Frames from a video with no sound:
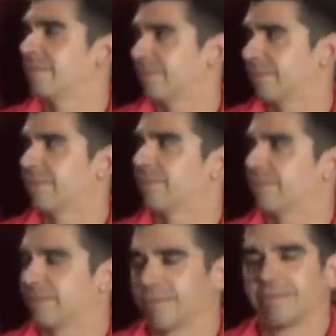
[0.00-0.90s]

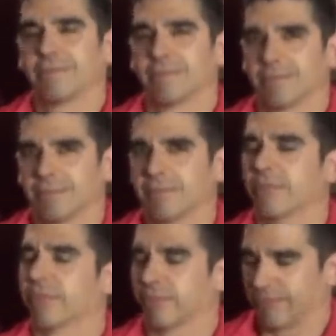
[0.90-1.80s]

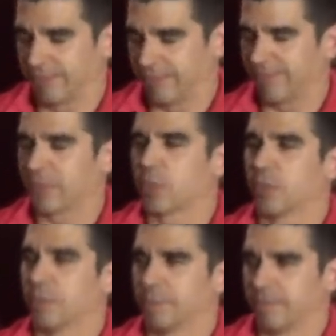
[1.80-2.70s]

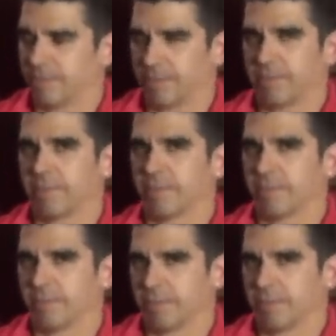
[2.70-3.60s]

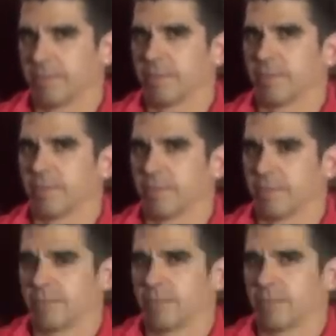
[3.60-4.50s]

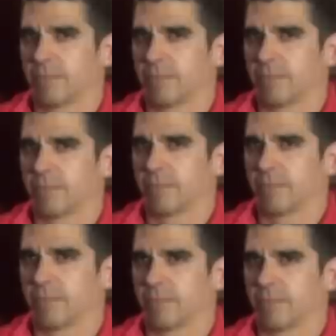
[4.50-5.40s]

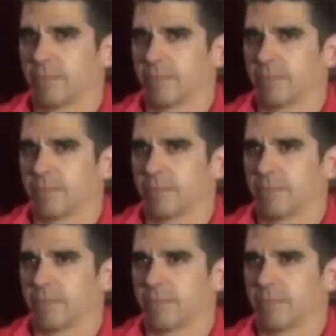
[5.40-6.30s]

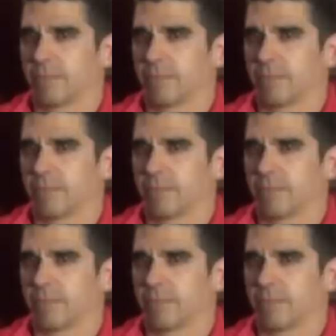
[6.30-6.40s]
(silent)